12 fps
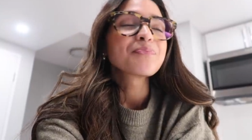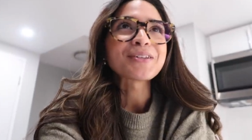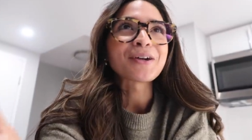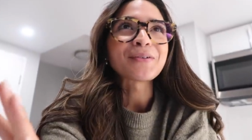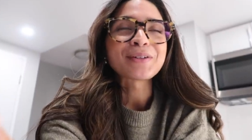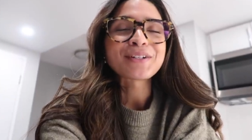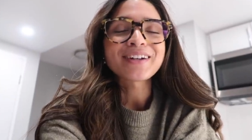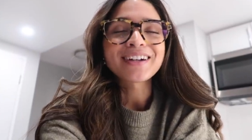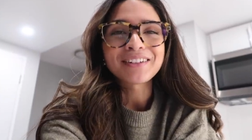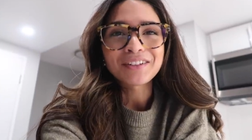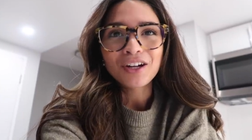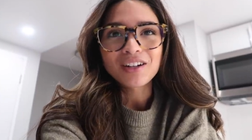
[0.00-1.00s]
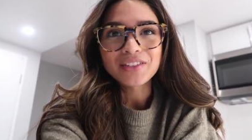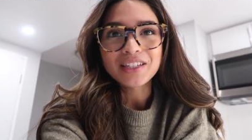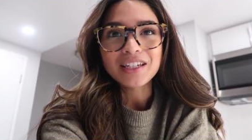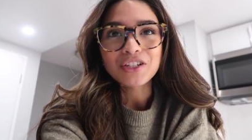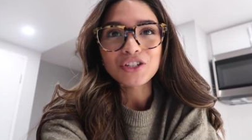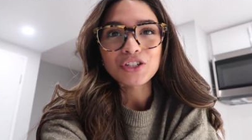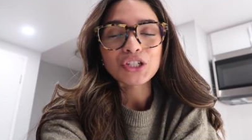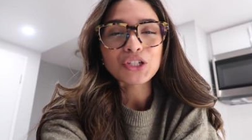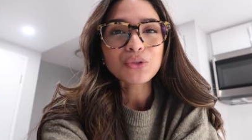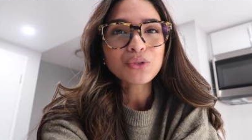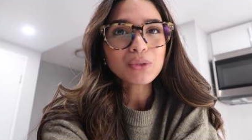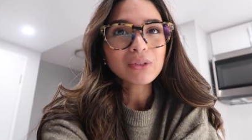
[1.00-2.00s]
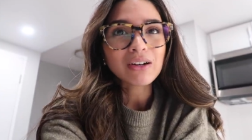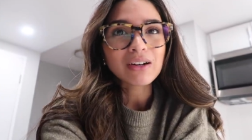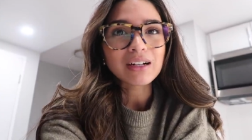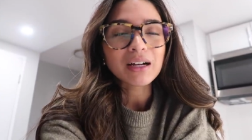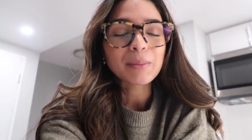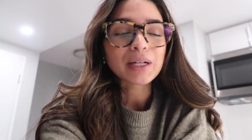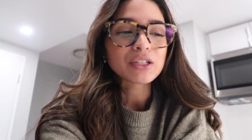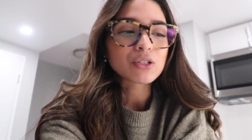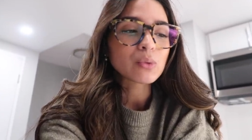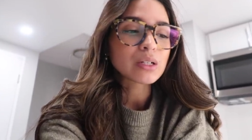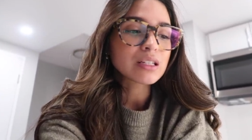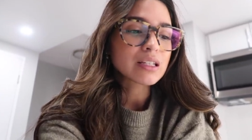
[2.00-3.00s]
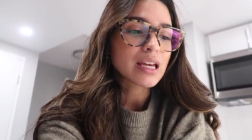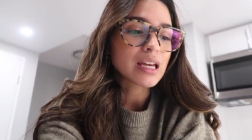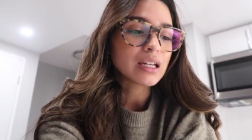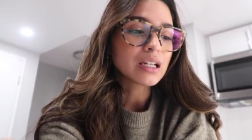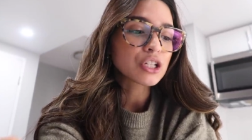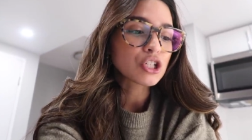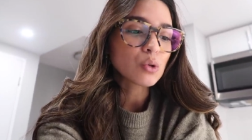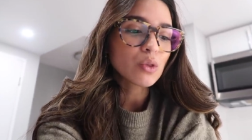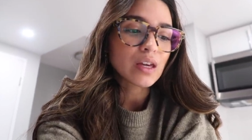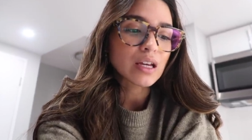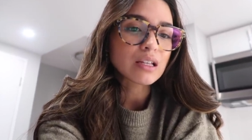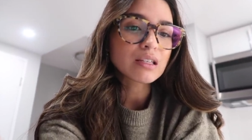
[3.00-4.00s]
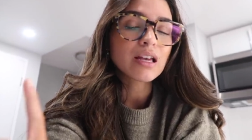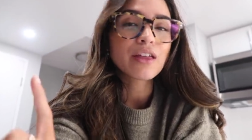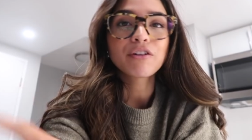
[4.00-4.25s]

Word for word: So I don't wanna drag on the conversation too, too long, but I do wanna say two things.